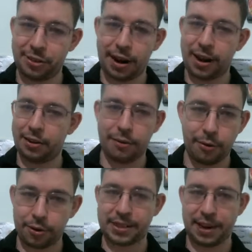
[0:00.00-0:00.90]
you're running into a
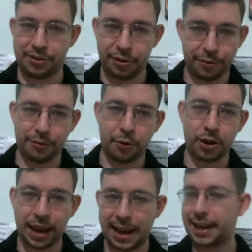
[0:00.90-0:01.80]
rook c2
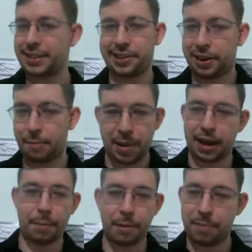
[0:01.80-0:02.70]
fork, and that's going to pick
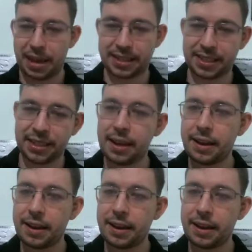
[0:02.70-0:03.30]
up a piece.